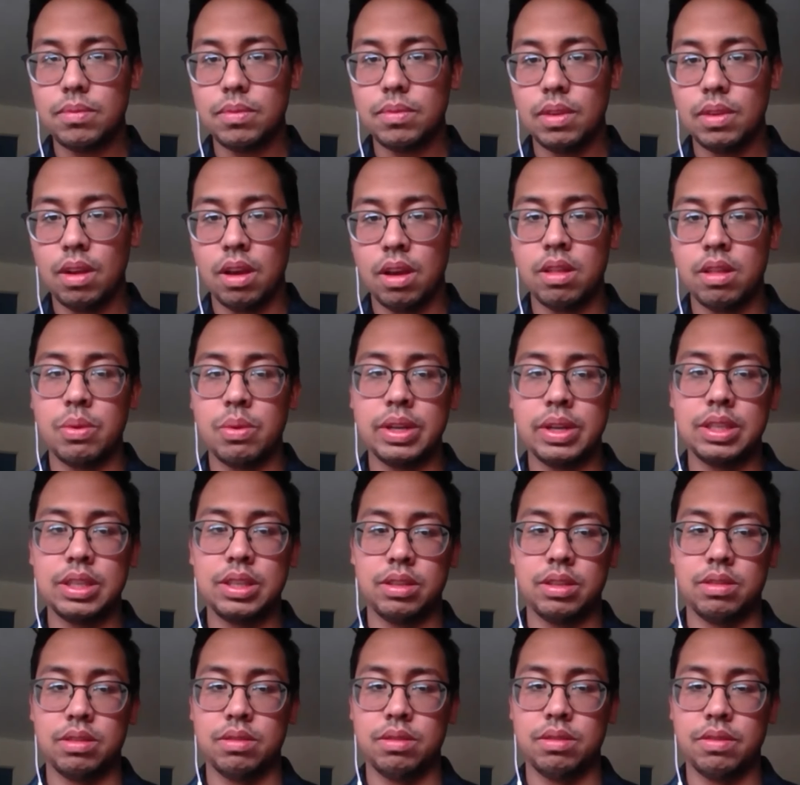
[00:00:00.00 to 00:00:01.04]
other ways
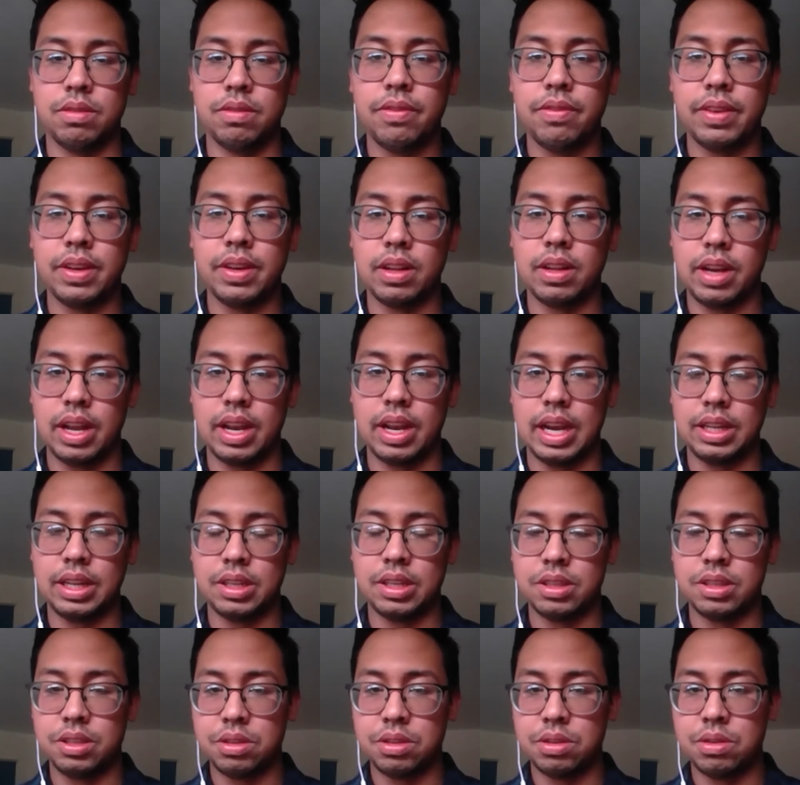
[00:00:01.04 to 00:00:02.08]
to feel
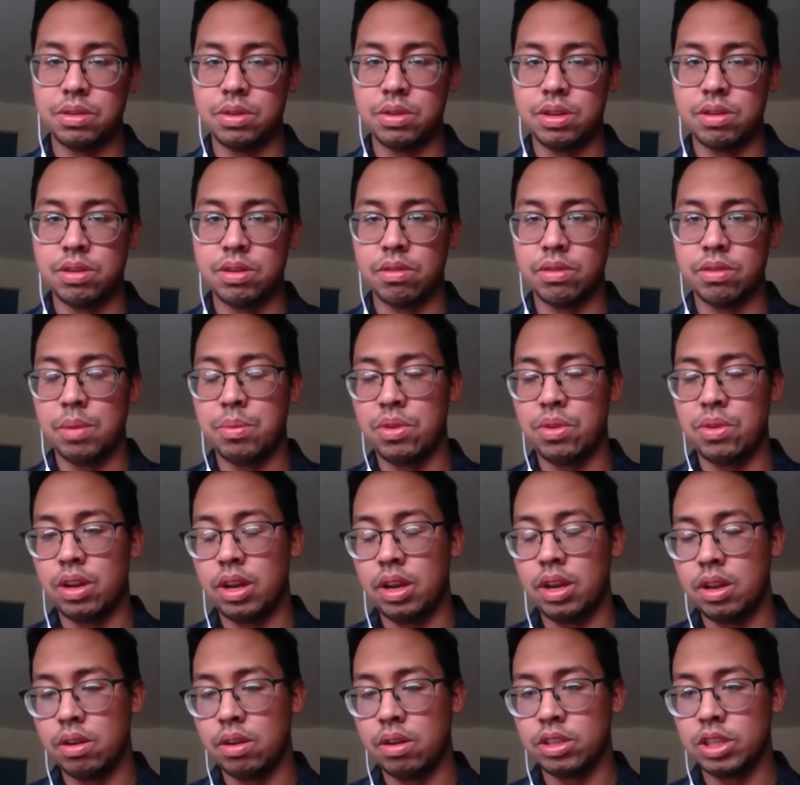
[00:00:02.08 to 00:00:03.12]
connected to your own
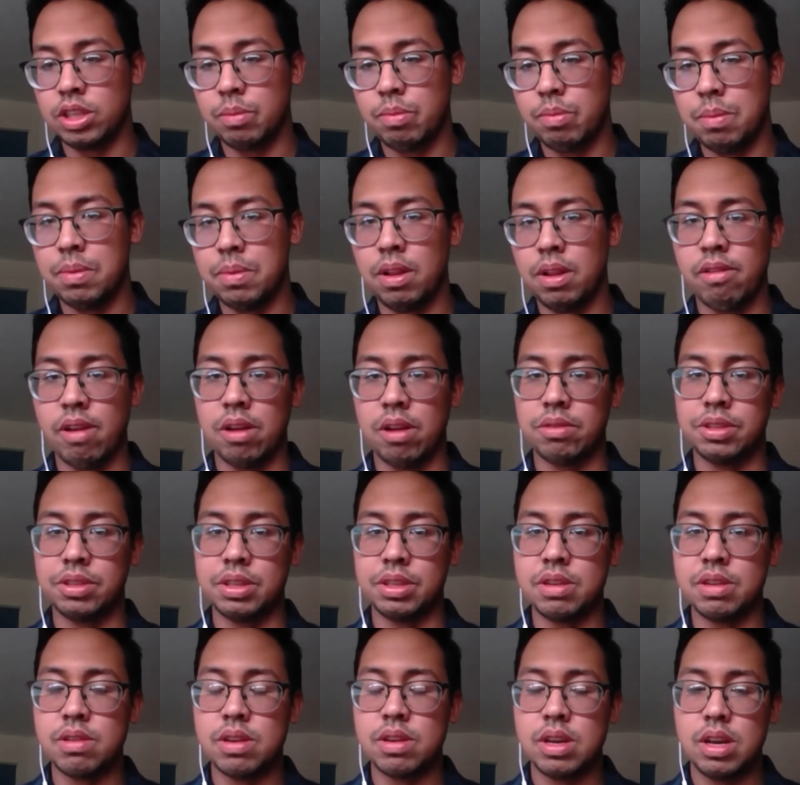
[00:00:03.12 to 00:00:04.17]
community or to people around
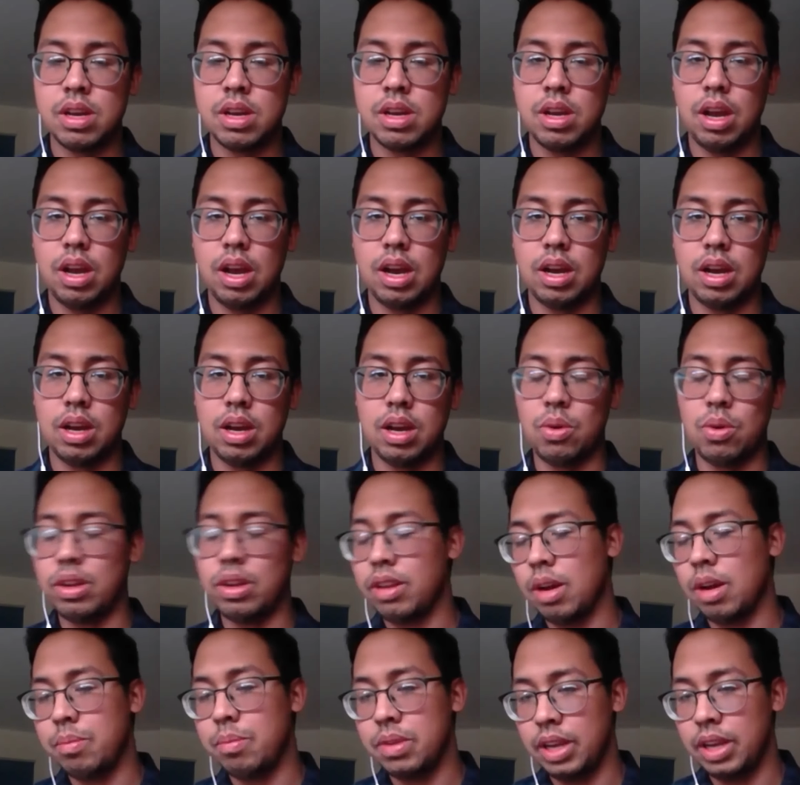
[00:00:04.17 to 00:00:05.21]
you, while
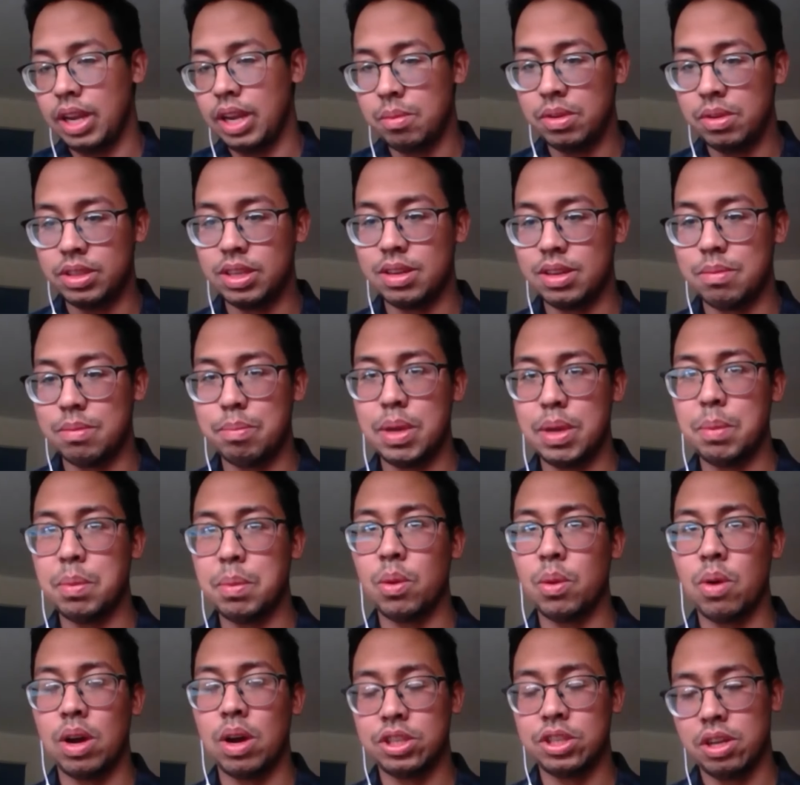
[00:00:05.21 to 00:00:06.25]
not being able to people
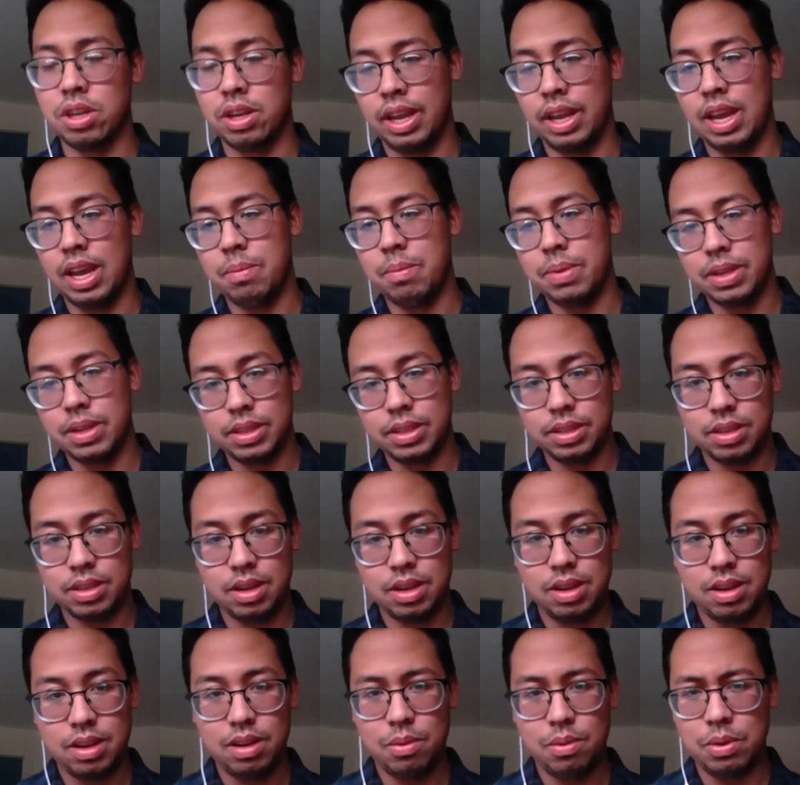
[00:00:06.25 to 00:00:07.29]
watch on campus,
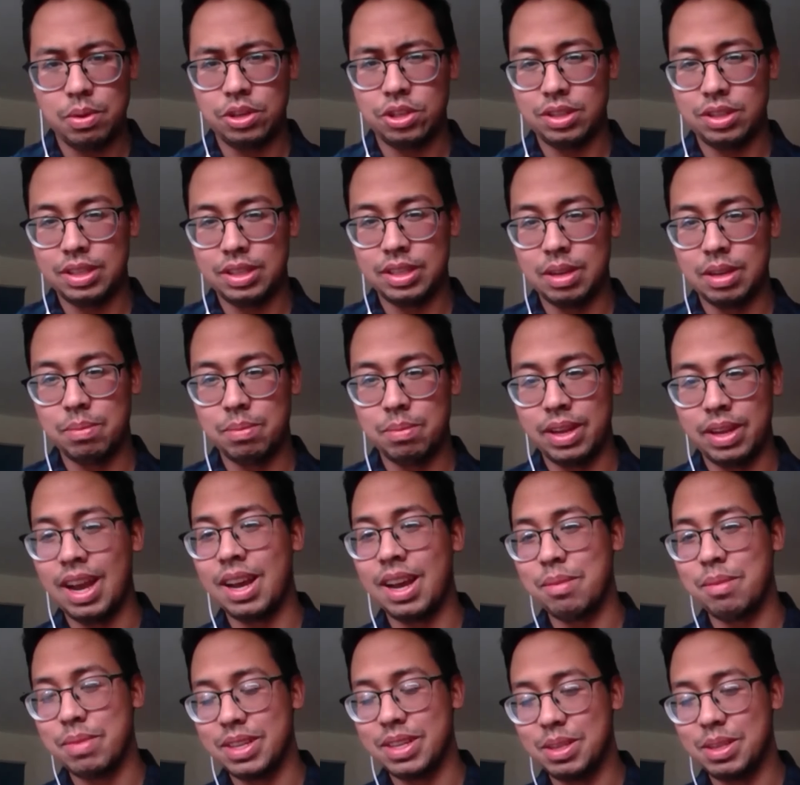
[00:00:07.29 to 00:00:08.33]
which is something I
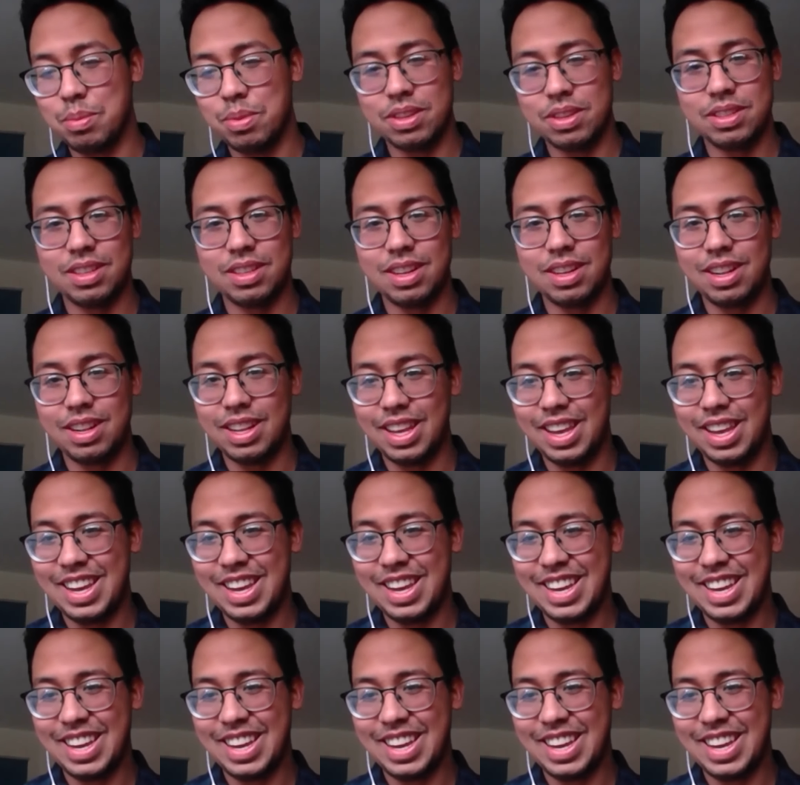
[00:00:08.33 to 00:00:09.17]
miss personally.